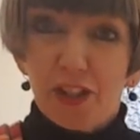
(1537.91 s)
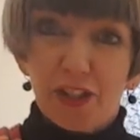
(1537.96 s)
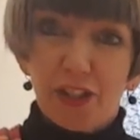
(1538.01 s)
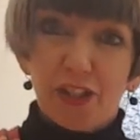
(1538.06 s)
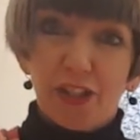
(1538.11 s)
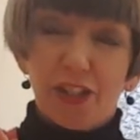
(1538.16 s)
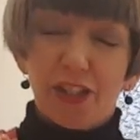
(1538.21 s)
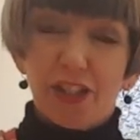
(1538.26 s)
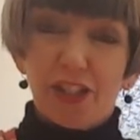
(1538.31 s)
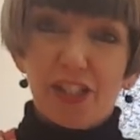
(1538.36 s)

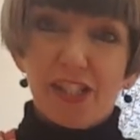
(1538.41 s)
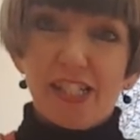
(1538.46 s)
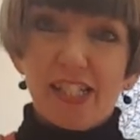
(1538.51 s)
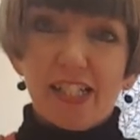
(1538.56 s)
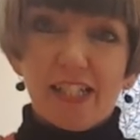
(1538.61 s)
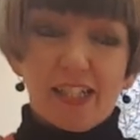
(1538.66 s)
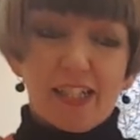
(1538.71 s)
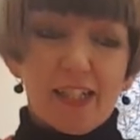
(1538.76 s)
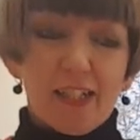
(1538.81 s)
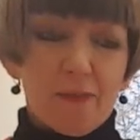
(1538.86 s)
your
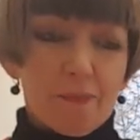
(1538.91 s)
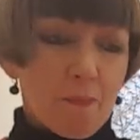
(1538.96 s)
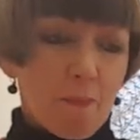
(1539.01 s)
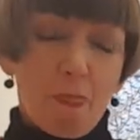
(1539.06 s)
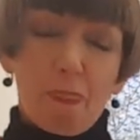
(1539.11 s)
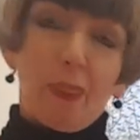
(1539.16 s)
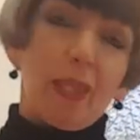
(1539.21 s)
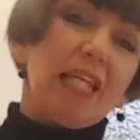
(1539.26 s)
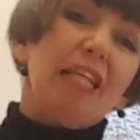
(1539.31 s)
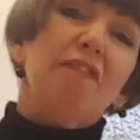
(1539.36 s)
dinner,
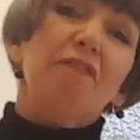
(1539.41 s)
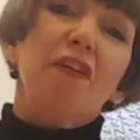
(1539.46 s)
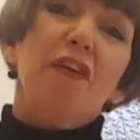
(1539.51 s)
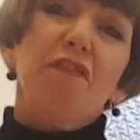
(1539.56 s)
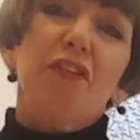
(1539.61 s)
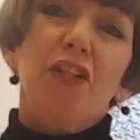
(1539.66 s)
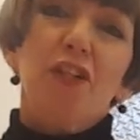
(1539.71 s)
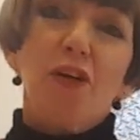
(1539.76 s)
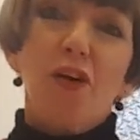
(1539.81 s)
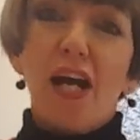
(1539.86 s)
even
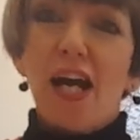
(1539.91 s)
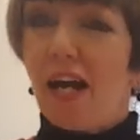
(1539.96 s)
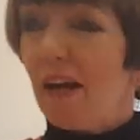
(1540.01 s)
if you're not